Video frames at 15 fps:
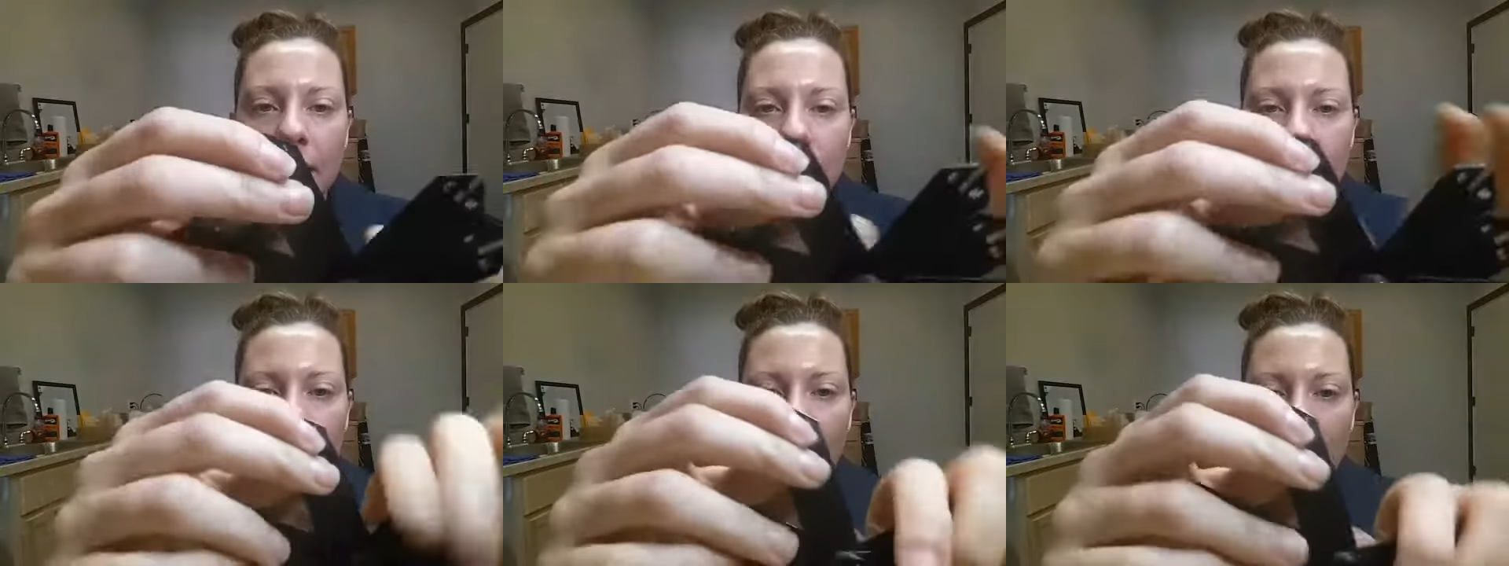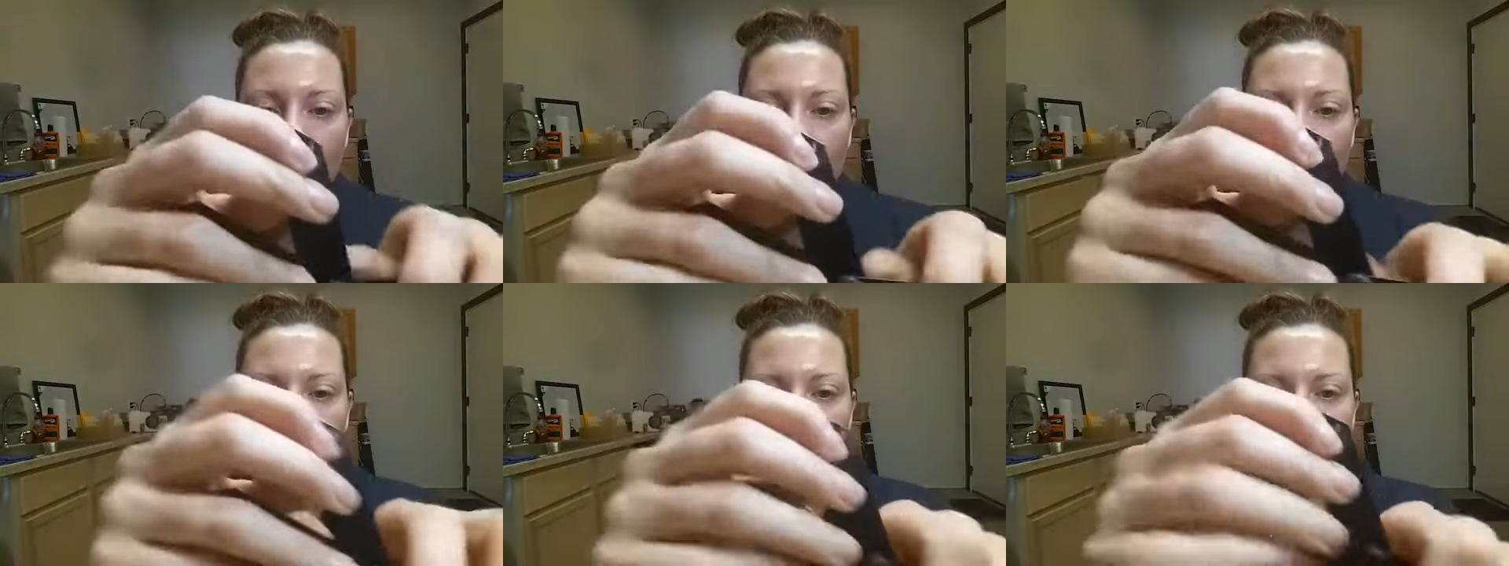to
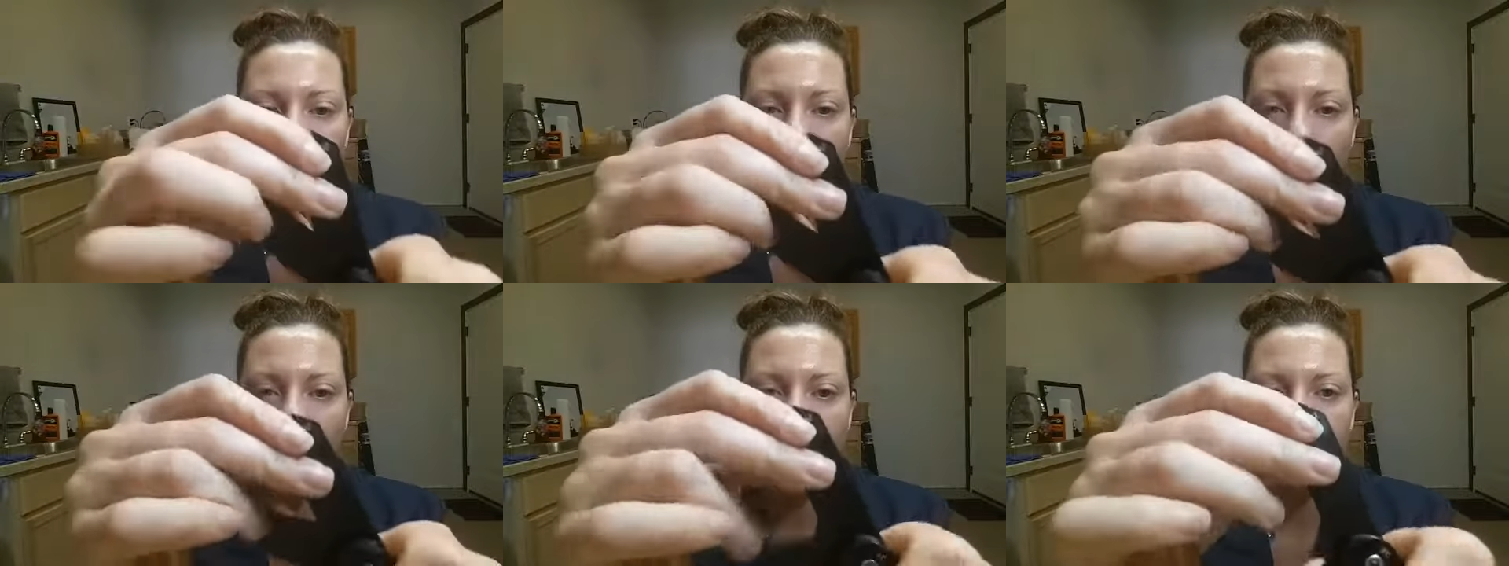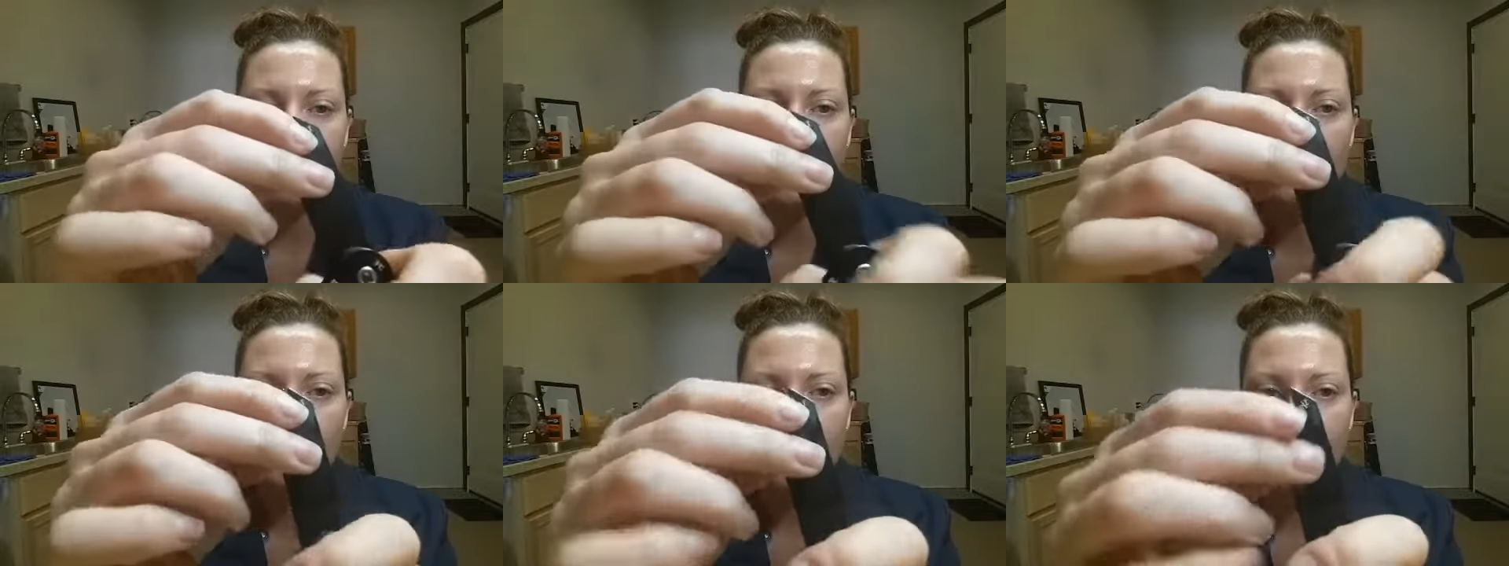remove half
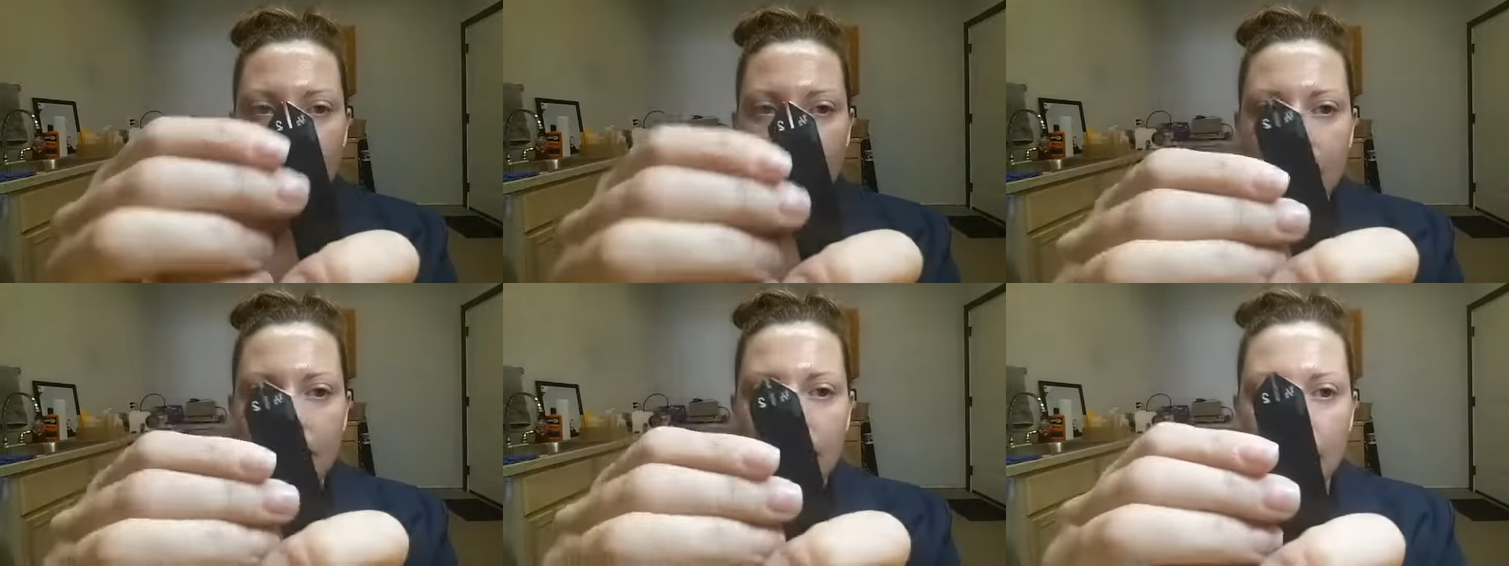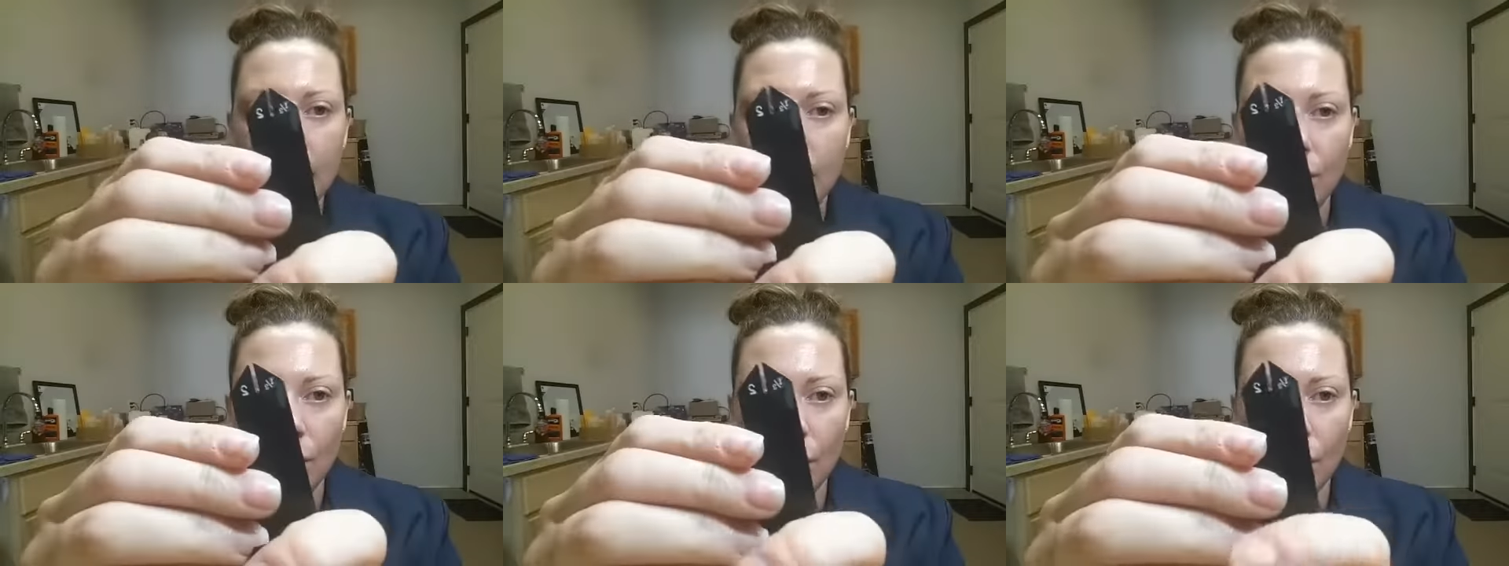a size
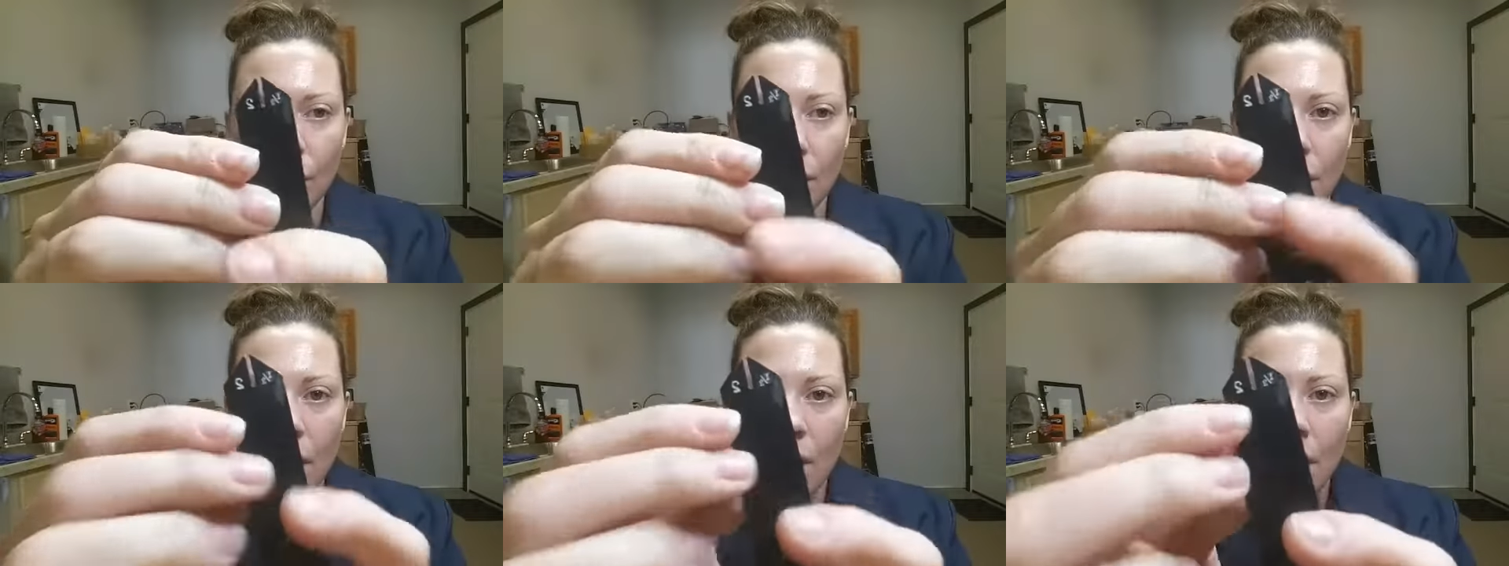here,